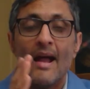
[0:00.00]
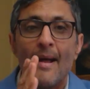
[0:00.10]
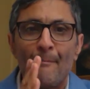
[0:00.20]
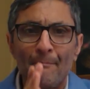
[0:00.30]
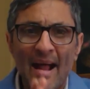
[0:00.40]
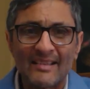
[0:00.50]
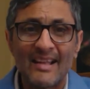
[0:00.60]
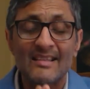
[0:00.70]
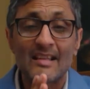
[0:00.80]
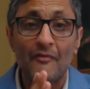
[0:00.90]

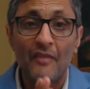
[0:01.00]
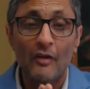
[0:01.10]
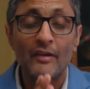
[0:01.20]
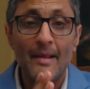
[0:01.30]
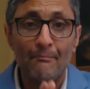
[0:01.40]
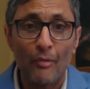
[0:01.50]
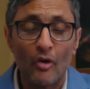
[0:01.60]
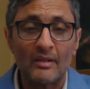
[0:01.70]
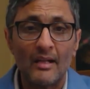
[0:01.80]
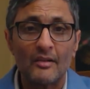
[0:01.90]
patents are very
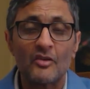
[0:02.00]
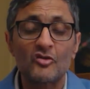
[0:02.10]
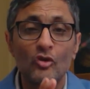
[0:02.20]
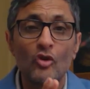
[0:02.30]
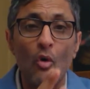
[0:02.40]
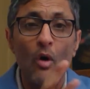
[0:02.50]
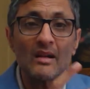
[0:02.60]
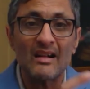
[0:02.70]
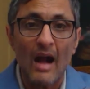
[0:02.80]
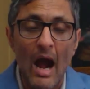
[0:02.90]
important, so no one
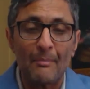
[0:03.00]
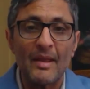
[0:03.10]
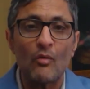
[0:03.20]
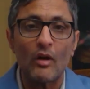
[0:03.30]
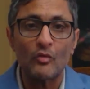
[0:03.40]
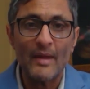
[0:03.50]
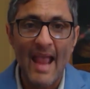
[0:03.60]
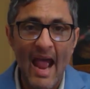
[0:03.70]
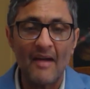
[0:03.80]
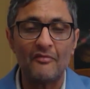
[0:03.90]
copy what we
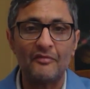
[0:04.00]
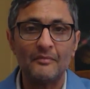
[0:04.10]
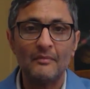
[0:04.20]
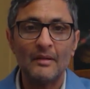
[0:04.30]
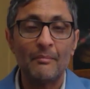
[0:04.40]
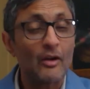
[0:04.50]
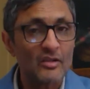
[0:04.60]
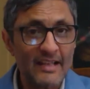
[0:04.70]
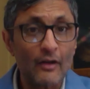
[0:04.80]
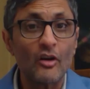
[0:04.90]
have, because
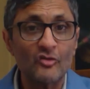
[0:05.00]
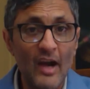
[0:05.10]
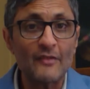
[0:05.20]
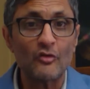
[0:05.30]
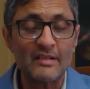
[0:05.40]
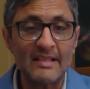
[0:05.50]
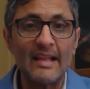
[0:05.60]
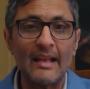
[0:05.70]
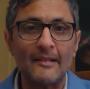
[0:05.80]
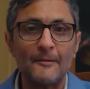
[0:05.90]
they're going to try to steal
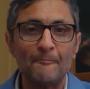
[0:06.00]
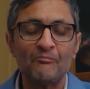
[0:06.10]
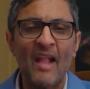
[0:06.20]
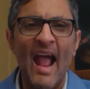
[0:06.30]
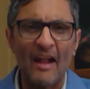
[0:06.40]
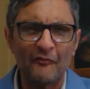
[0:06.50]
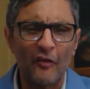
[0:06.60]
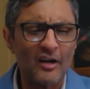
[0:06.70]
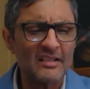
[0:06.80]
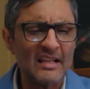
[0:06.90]
it. At
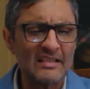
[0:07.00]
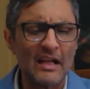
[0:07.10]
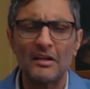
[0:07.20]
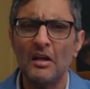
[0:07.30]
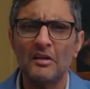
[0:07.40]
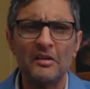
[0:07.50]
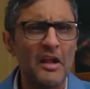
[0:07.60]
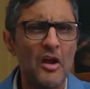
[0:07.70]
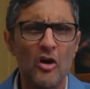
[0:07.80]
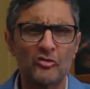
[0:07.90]
first they said
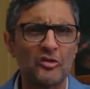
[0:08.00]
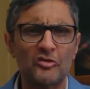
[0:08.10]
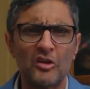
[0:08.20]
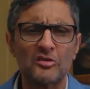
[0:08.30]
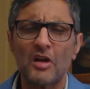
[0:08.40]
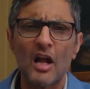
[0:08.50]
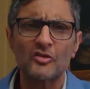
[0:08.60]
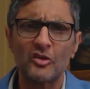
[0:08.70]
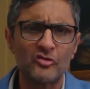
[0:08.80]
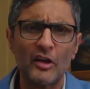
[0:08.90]
Neo should just
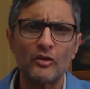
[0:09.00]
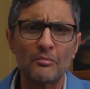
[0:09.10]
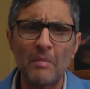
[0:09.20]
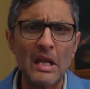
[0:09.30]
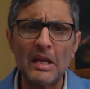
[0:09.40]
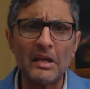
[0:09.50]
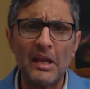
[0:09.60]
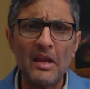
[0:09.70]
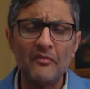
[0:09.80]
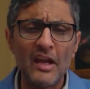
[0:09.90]
concentrate on making
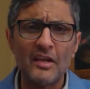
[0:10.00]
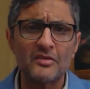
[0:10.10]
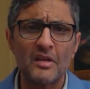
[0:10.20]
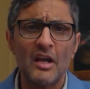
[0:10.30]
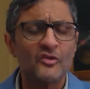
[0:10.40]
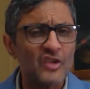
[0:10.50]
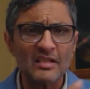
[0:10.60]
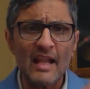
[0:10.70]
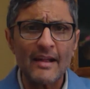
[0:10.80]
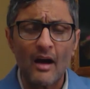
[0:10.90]
EVs, just
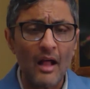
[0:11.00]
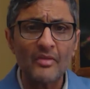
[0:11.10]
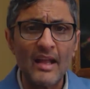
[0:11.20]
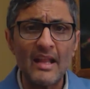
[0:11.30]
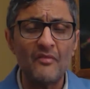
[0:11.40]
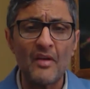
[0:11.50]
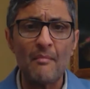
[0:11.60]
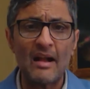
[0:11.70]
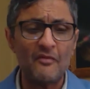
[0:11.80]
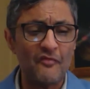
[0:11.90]
like other EV
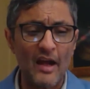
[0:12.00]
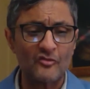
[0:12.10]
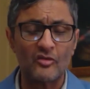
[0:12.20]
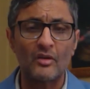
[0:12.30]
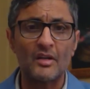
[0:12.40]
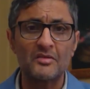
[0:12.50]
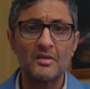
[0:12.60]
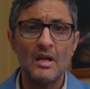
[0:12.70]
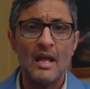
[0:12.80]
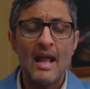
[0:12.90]
manufacturers.
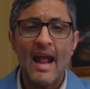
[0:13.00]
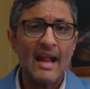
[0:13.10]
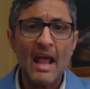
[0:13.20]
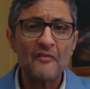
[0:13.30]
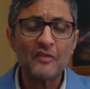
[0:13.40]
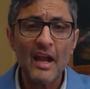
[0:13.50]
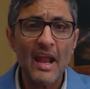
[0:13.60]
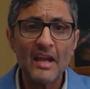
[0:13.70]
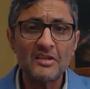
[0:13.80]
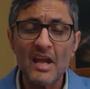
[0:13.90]
And after
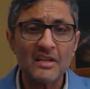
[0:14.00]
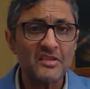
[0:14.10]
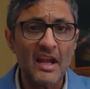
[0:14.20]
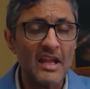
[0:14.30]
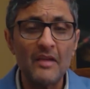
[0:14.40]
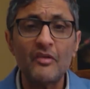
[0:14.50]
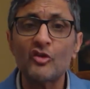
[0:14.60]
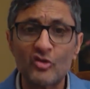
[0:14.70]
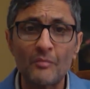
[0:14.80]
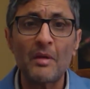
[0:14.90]
8 years, their EV
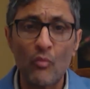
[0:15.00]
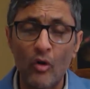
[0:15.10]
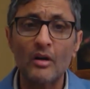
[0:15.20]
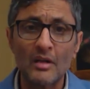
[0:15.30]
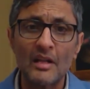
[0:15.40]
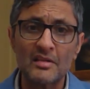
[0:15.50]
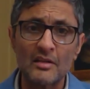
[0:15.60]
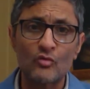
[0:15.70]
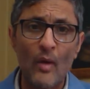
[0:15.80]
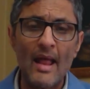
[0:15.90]
should be worthless as
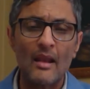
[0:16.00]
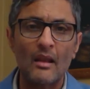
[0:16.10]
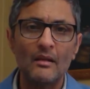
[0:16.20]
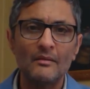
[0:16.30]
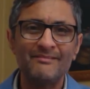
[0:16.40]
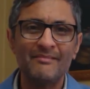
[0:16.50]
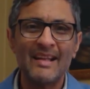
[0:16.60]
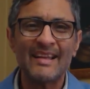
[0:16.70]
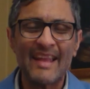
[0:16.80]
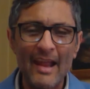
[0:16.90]
well.
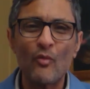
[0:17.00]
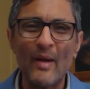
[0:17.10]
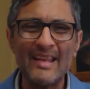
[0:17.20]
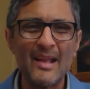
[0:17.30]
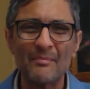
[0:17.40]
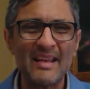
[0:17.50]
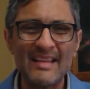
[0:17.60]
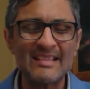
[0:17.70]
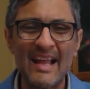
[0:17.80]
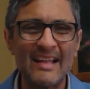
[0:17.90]
King William Lee
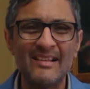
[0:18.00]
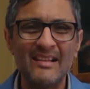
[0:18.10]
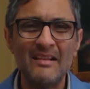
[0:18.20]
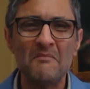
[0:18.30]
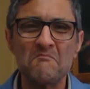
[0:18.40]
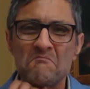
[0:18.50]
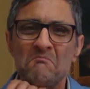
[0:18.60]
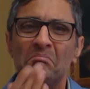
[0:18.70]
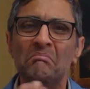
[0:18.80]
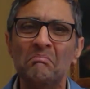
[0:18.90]
said,
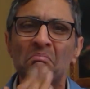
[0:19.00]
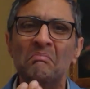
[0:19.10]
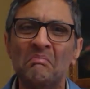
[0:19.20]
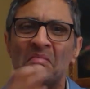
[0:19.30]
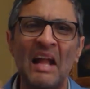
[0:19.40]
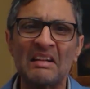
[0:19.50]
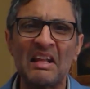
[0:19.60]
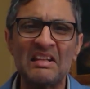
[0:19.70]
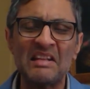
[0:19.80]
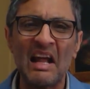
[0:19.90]
like the
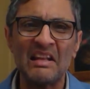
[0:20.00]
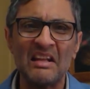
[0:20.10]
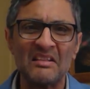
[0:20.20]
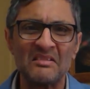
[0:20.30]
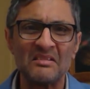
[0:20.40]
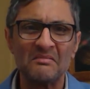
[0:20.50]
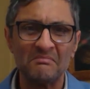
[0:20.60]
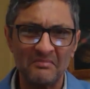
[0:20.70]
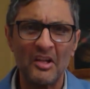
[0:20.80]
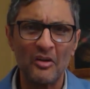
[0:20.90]
Italians.
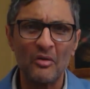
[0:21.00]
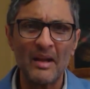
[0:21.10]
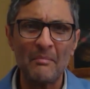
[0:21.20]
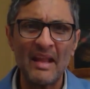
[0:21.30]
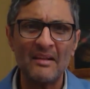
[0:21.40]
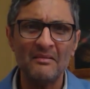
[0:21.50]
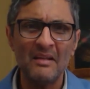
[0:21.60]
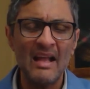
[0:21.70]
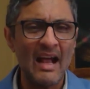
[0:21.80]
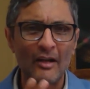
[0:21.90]
You know what I mean?
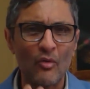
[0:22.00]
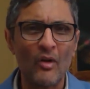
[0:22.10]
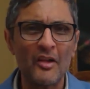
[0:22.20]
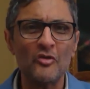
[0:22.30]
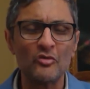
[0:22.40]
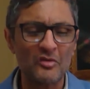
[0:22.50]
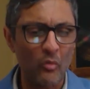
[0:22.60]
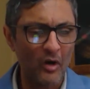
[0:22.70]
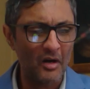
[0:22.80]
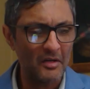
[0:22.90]
I don't want to use the
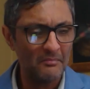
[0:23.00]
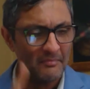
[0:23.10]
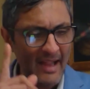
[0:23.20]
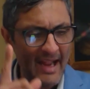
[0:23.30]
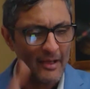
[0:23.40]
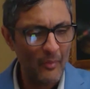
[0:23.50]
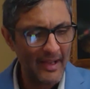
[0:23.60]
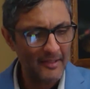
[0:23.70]
word. Anyway,